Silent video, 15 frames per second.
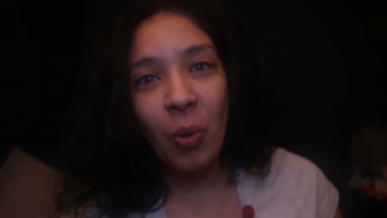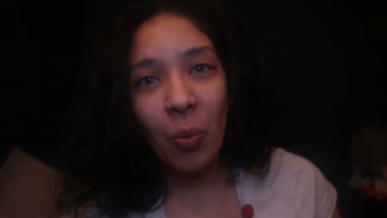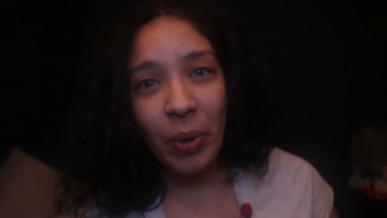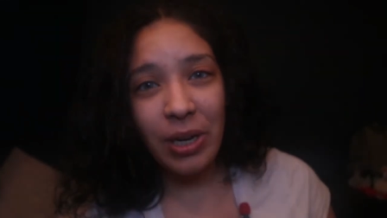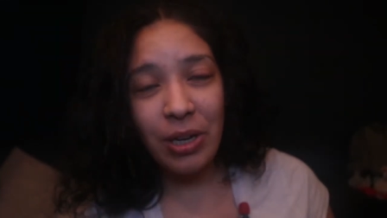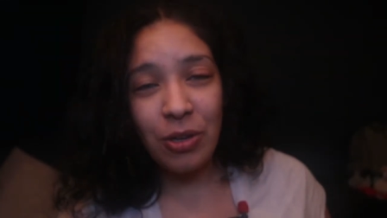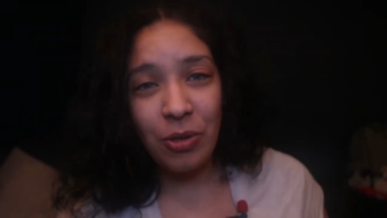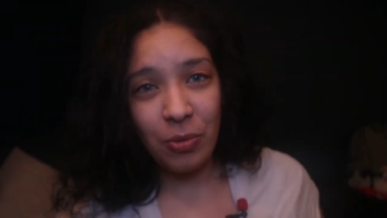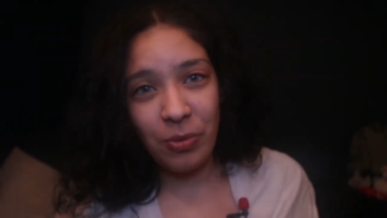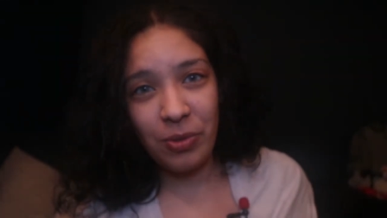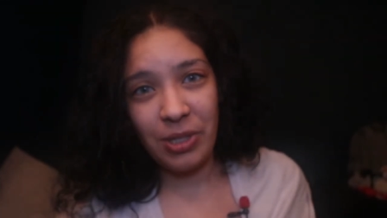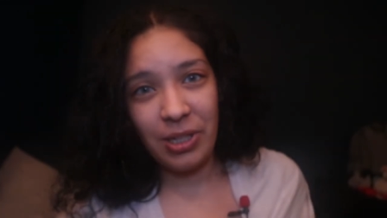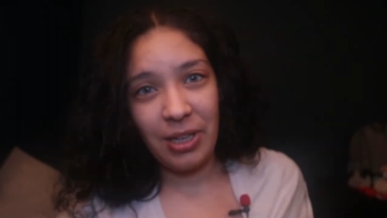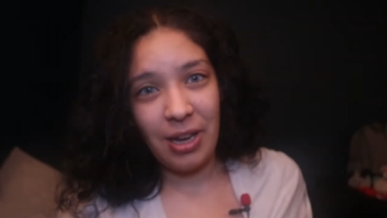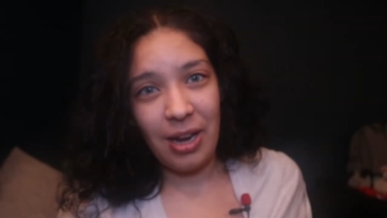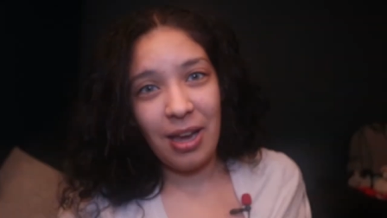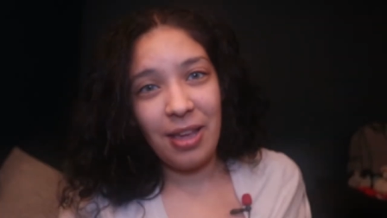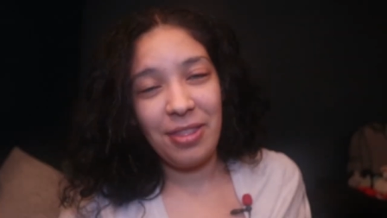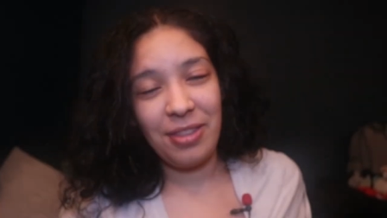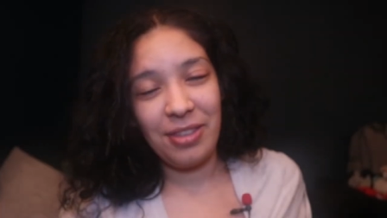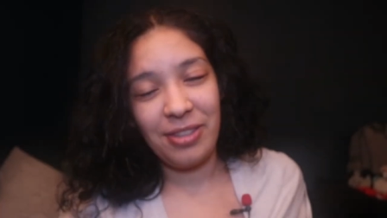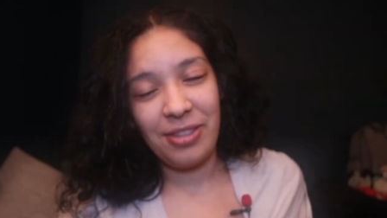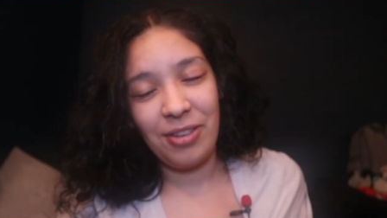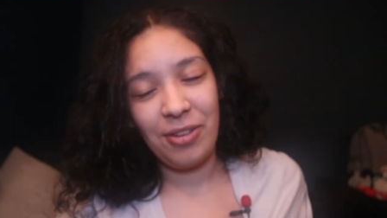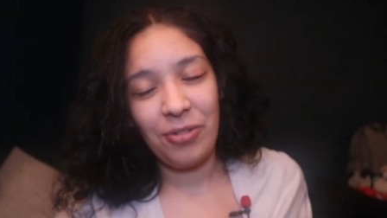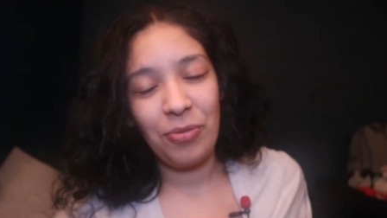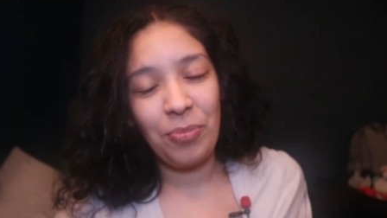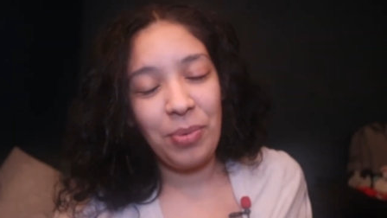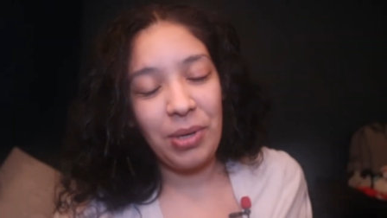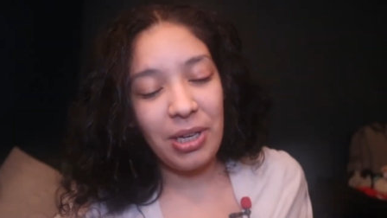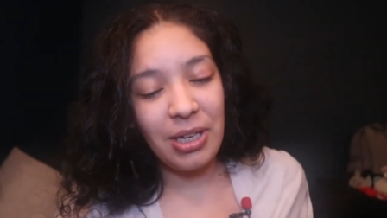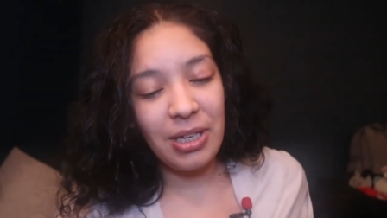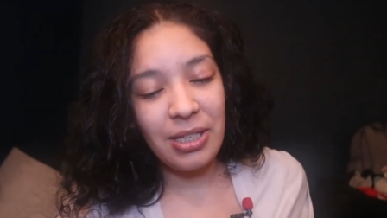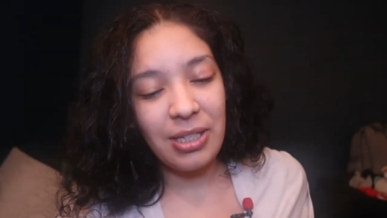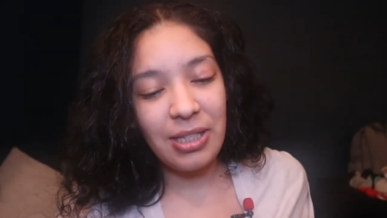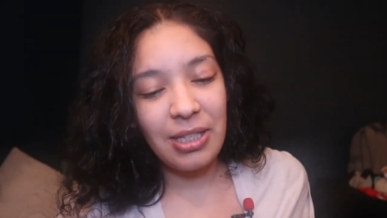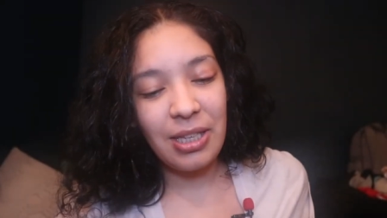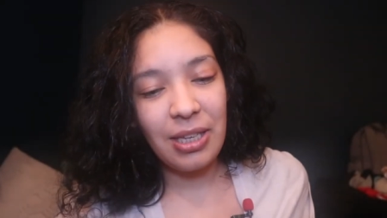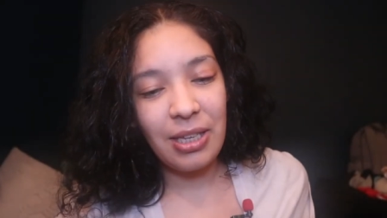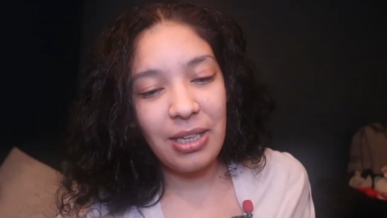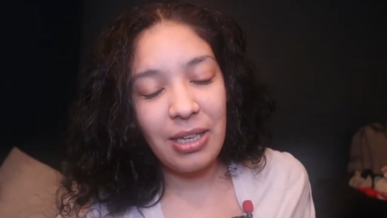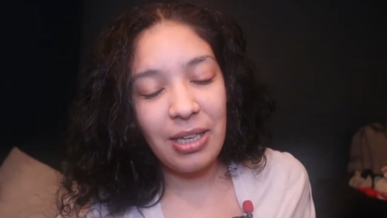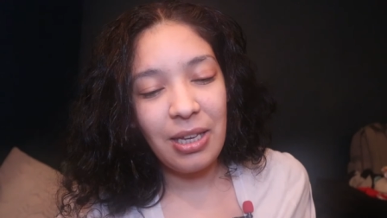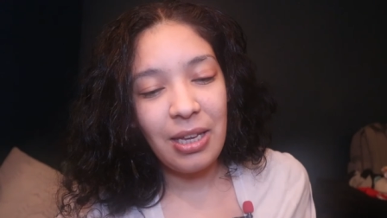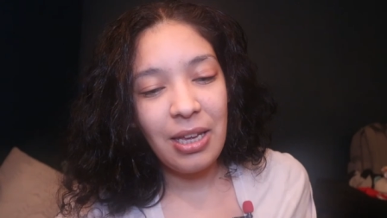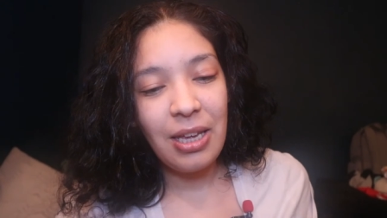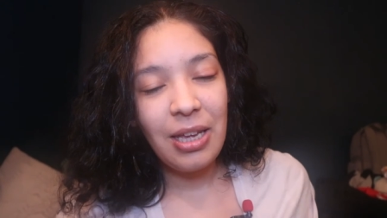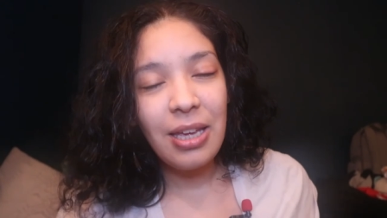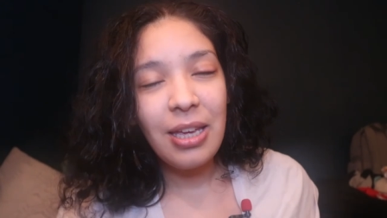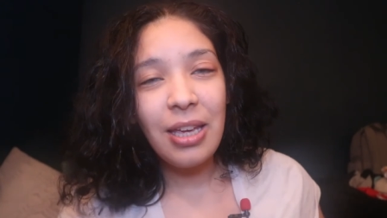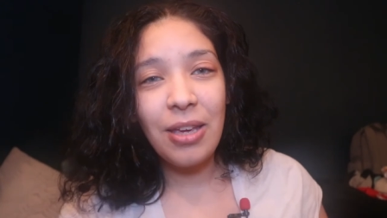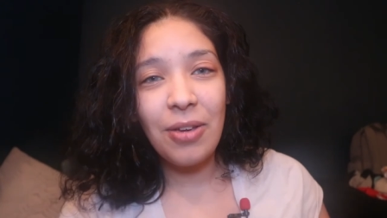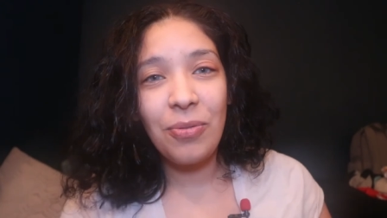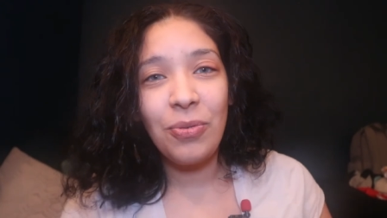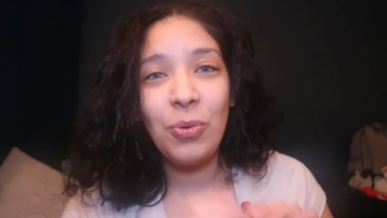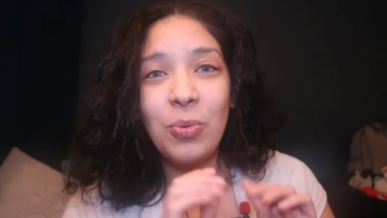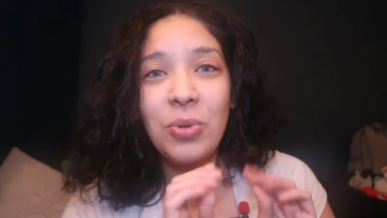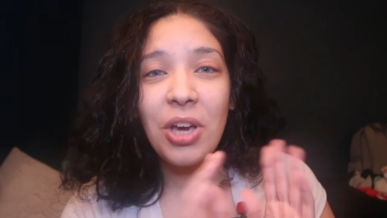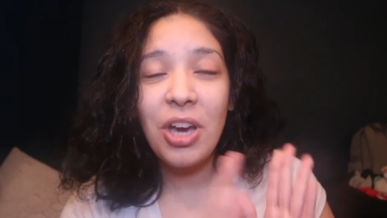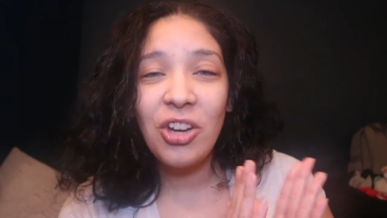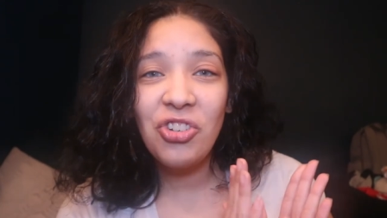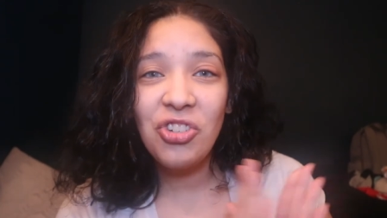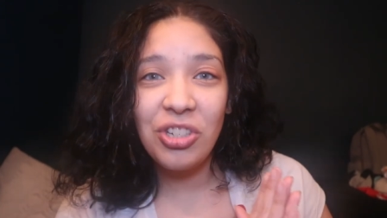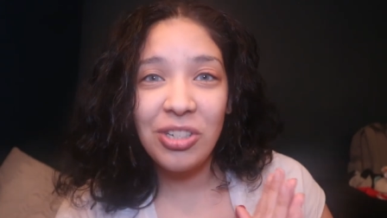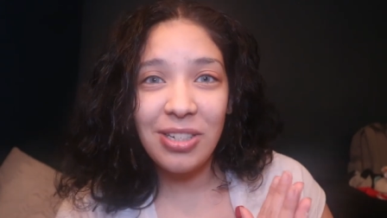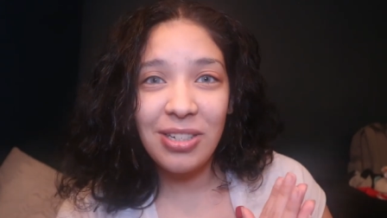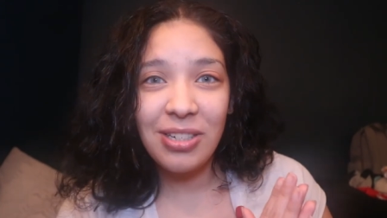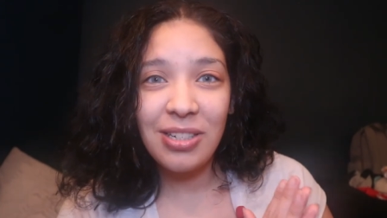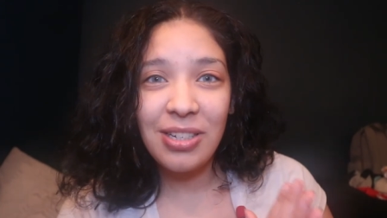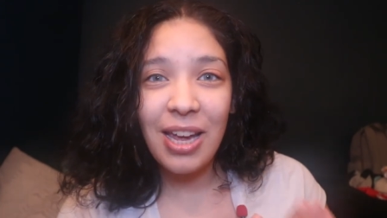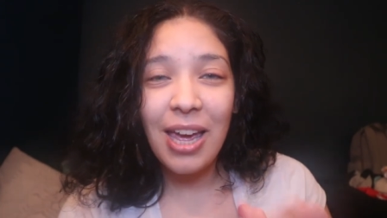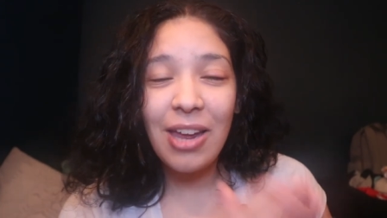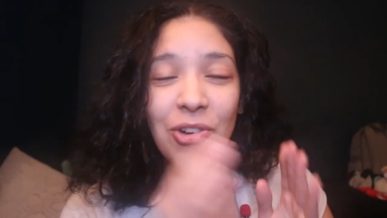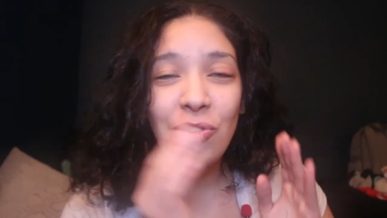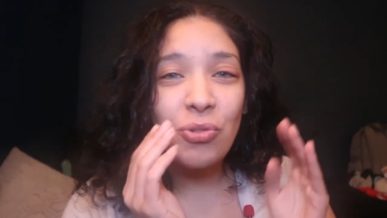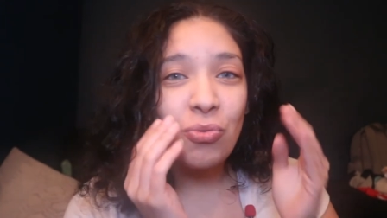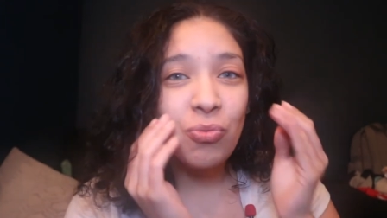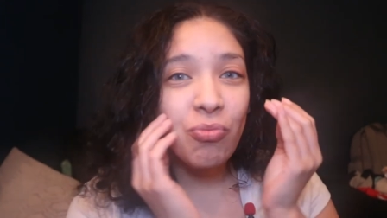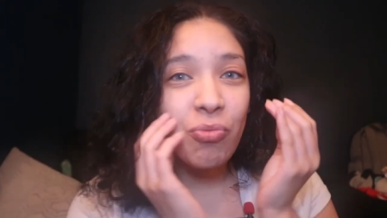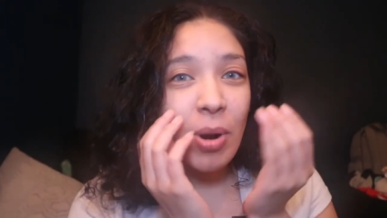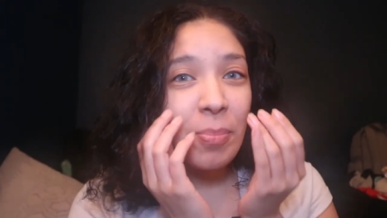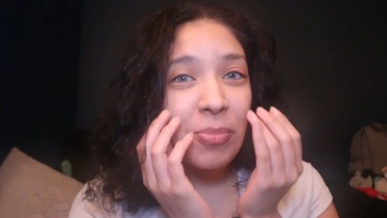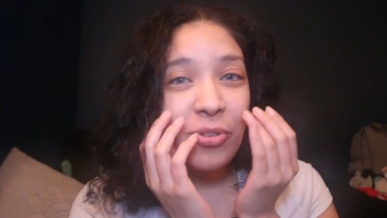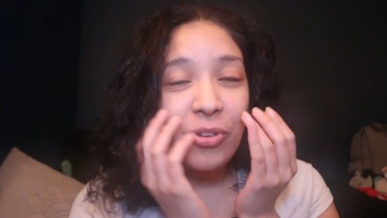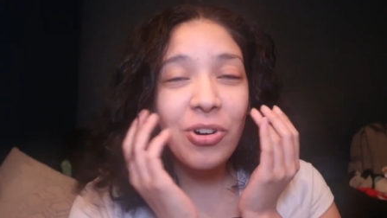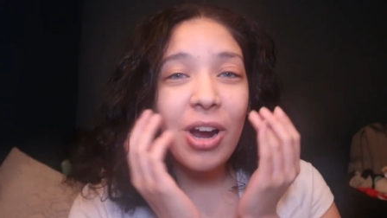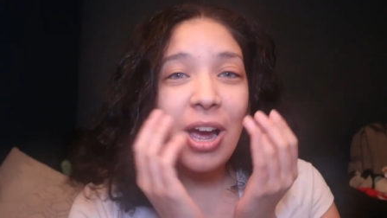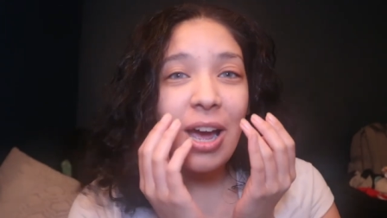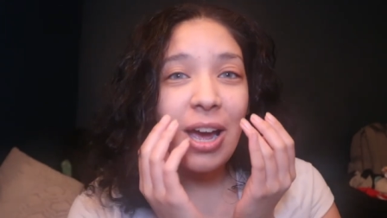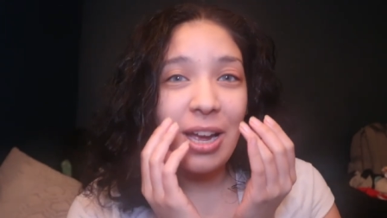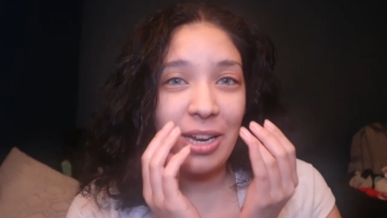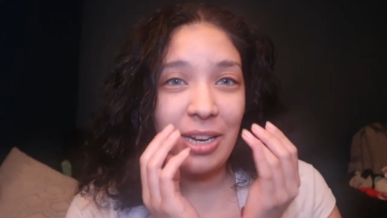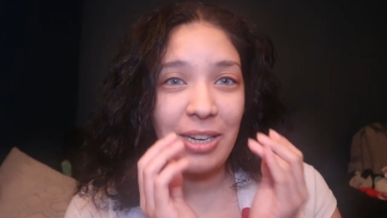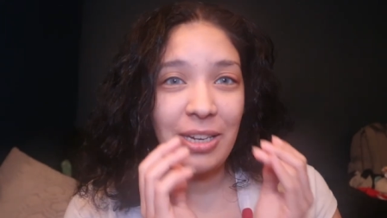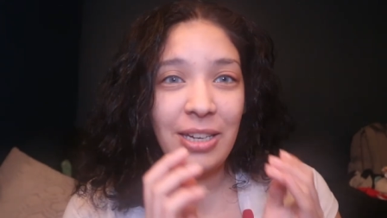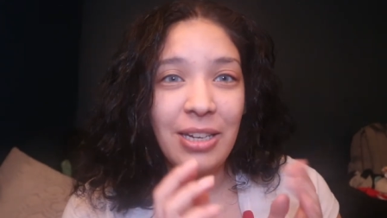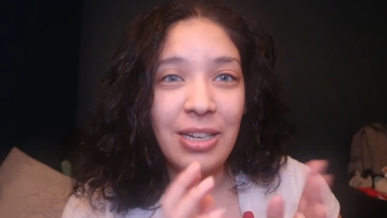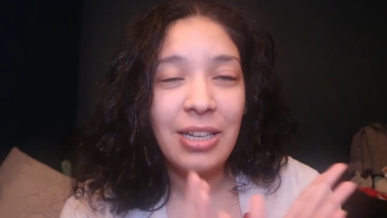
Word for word: when using this stuff because if you touch it and you rub your eye